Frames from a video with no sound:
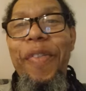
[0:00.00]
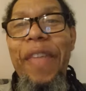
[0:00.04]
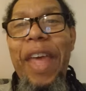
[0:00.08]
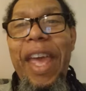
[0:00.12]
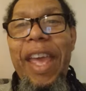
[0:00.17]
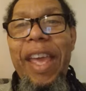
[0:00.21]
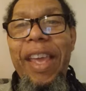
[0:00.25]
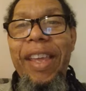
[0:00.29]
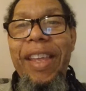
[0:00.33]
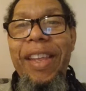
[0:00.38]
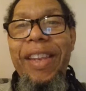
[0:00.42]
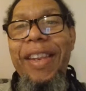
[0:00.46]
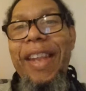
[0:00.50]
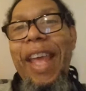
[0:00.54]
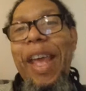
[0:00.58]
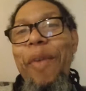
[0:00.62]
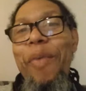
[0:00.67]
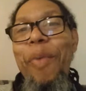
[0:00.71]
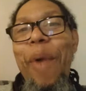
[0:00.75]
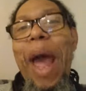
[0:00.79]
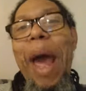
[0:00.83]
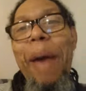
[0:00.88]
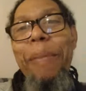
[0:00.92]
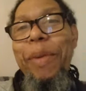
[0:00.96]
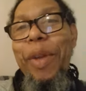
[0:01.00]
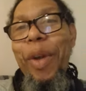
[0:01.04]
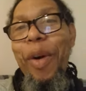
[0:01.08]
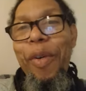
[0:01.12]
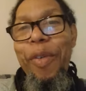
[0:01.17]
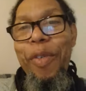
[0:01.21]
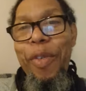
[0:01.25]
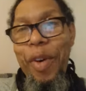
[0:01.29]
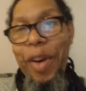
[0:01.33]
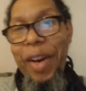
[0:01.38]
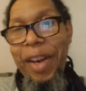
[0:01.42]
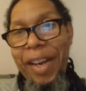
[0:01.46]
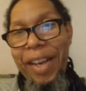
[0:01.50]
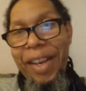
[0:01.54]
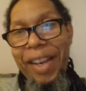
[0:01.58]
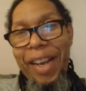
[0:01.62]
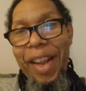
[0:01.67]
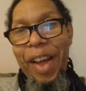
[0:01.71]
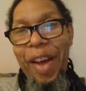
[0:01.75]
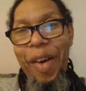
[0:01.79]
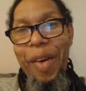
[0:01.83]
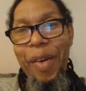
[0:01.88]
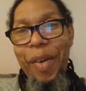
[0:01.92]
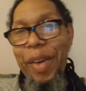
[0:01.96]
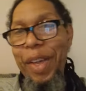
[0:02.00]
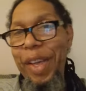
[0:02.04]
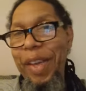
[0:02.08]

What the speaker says: they rapped over it, you know,